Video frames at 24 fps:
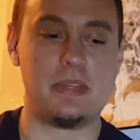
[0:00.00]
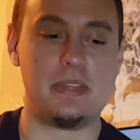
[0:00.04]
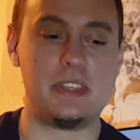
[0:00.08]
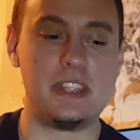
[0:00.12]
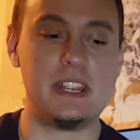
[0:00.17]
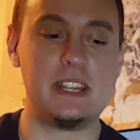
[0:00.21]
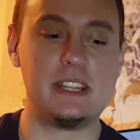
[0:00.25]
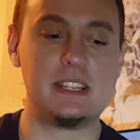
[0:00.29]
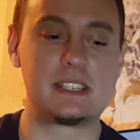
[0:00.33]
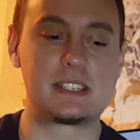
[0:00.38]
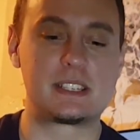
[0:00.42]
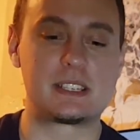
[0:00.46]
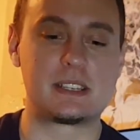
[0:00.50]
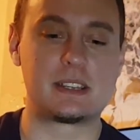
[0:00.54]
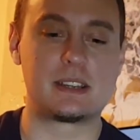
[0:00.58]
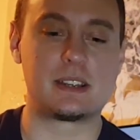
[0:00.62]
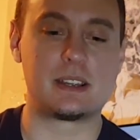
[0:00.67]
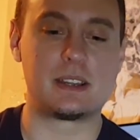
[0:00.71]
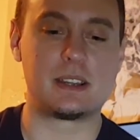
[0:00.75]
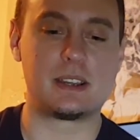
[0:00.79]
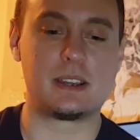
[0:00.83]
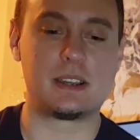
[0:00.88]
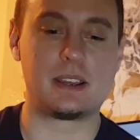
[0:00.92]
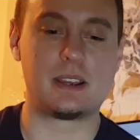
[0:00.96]
these
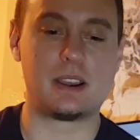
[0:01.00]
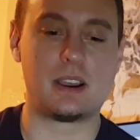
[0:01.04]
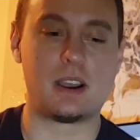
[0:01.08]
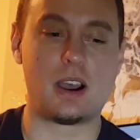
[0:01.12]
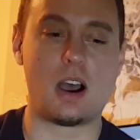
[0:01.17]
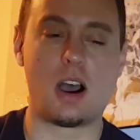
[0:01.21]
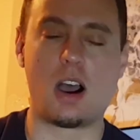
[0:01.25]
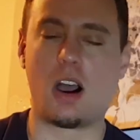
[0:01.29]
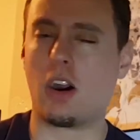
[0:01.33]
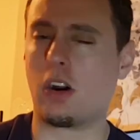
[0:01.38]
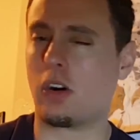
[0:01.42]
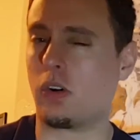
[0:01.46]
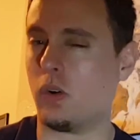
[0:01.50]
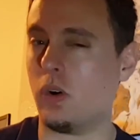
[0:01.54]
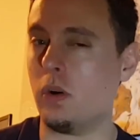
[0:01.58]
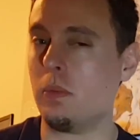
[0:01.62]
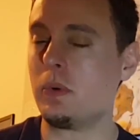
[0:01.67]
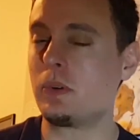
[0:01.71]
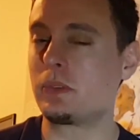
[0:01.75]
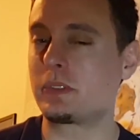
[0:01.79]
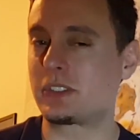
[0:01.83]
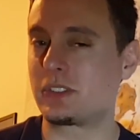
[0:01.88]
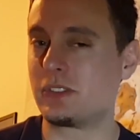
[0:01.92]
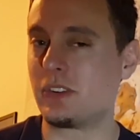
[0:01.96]
are
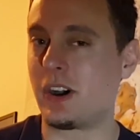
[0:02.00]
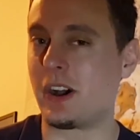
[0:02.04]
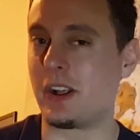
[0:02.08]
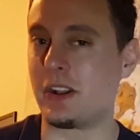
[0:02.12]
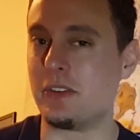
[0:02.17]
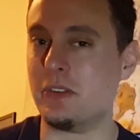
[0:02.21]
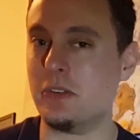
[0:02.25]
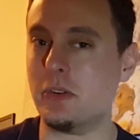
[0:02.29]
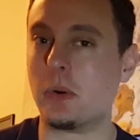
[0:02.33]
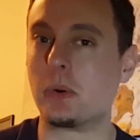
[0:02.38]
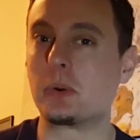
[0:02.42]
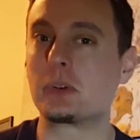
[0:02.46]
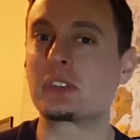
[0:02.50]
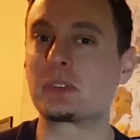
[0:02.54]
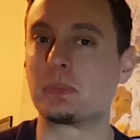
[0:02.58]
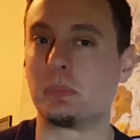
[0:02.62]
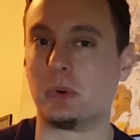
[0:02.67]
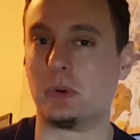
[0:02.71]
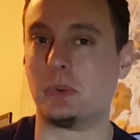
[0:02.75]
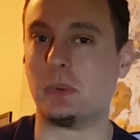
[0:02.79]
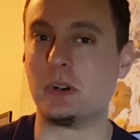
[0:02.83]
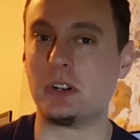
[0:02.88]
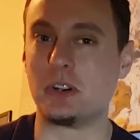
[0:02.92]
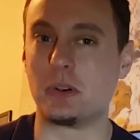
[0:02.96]
almost not
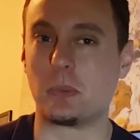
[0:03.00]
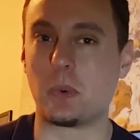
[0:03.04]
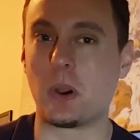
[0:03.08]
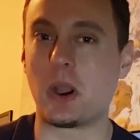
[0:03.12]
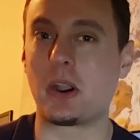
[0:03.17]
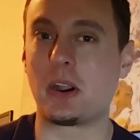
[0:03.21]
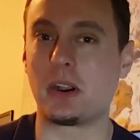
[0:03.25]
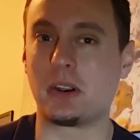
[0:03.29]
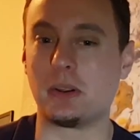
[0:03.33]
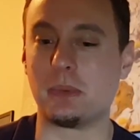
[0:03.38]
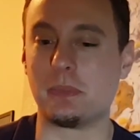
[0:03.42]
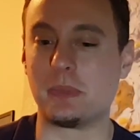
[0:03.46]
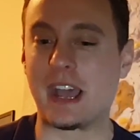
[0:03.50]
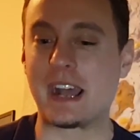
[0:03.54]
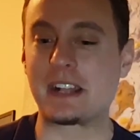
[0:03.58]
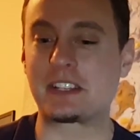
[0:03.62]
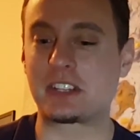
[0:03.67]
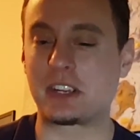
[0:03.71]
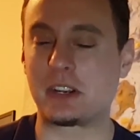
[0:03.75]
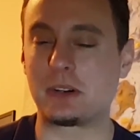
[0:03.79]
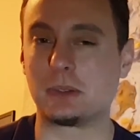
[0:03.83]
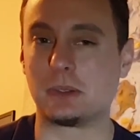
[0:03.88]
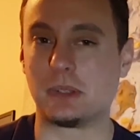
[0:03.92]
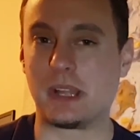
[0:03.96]
noticeable when you're wearing them.
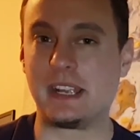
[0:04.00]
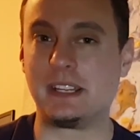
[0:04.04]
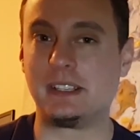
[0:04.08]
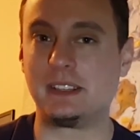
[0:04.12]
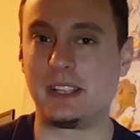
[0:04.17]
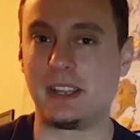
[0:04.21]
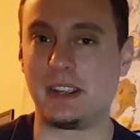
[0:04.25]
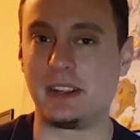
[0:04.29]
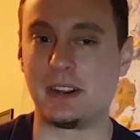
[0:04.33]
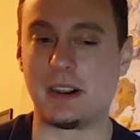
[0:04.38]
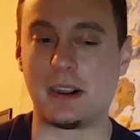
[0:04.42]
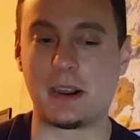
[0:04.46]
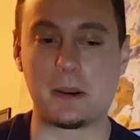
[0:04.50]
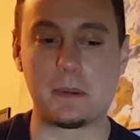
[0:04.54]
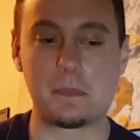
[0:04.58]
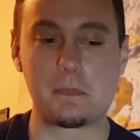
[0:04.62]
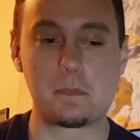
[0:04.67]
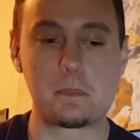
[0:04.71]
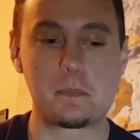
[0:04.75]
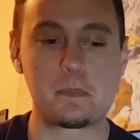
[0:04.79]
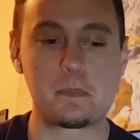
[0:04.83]
That's how light they are.